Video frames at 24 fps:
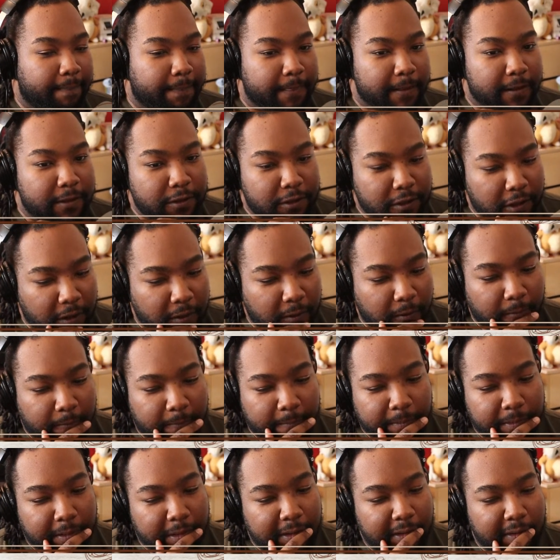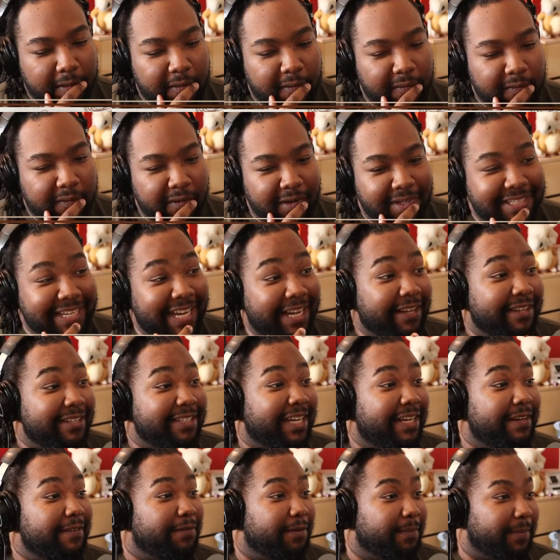So for Attack on
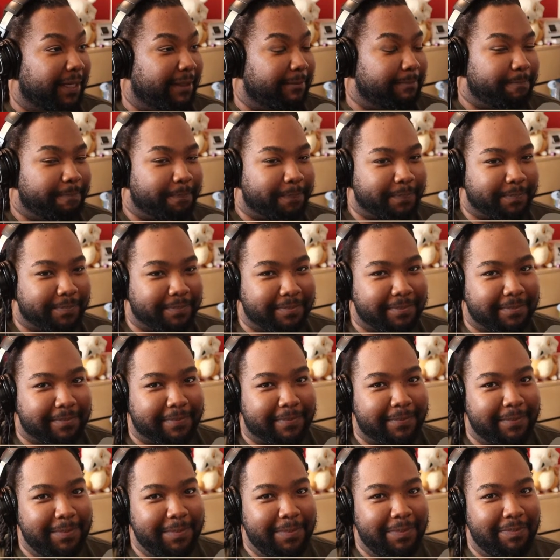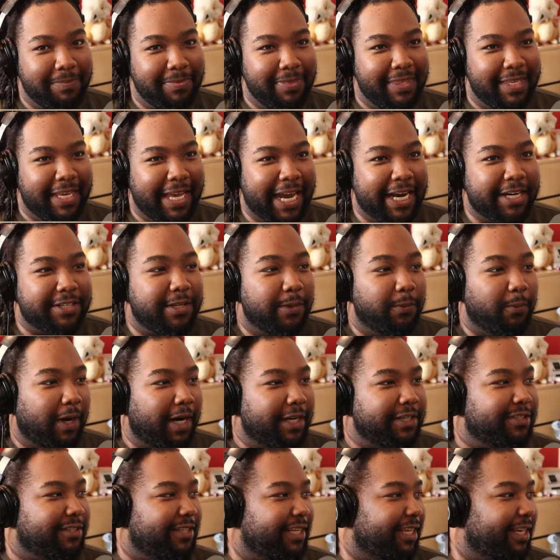Titan, for me, I actually
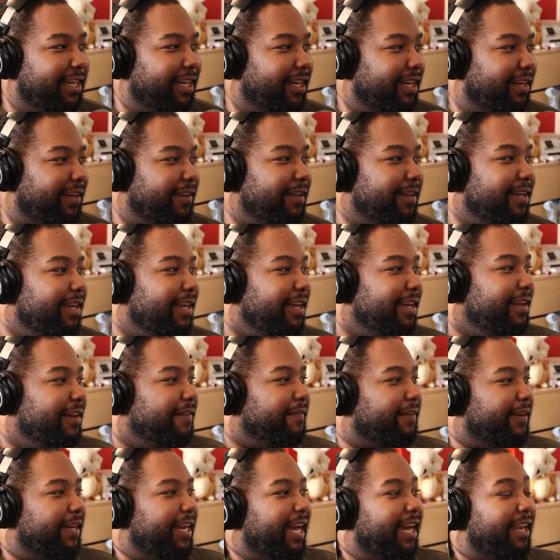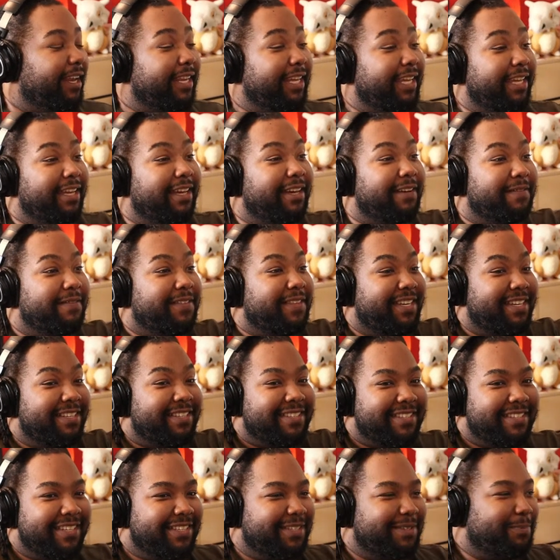watched the finale of
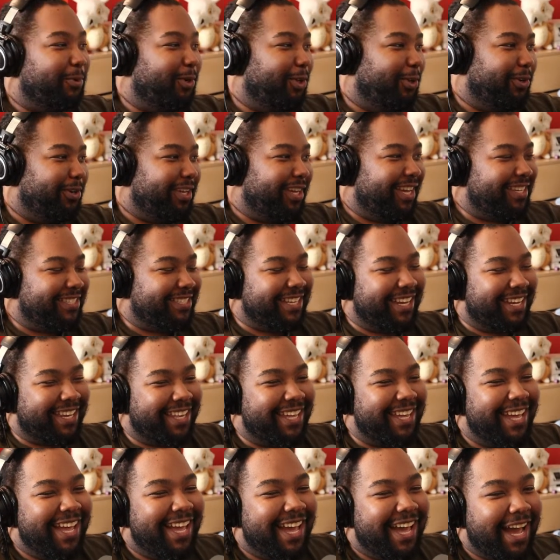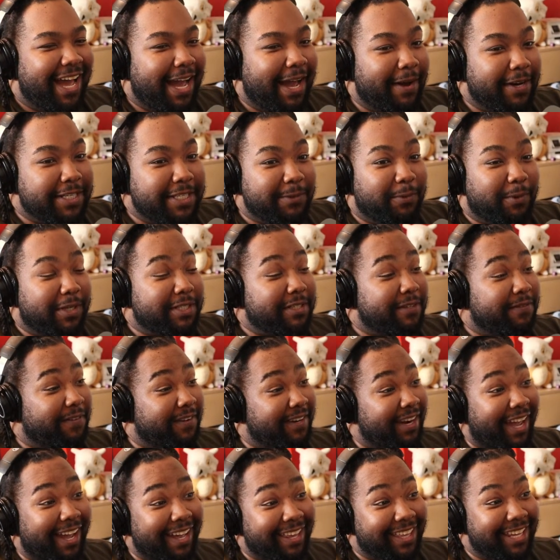this spoiler, yeah, exactly. I actually watched the
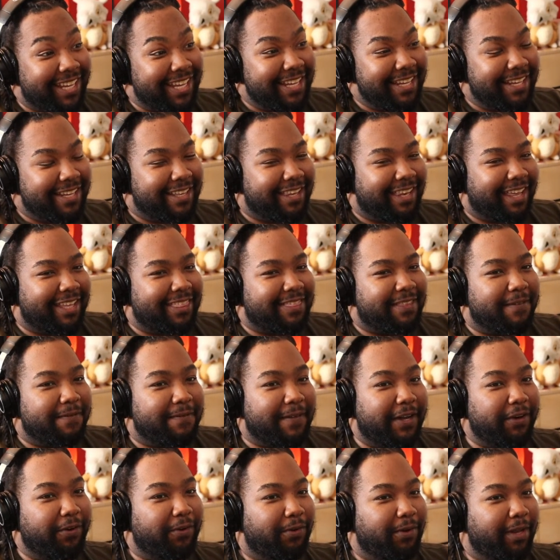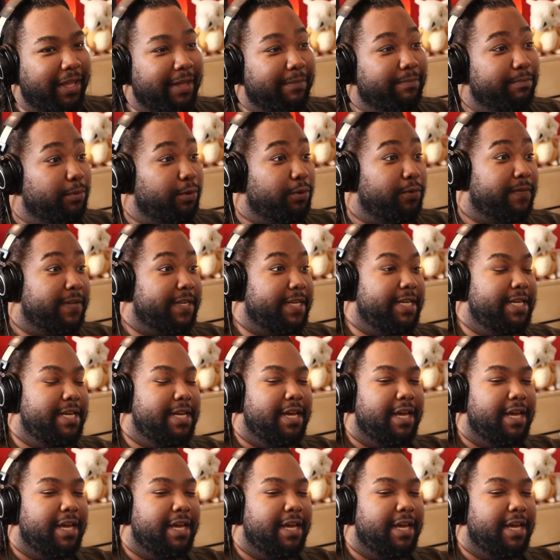finale, like the final like movie,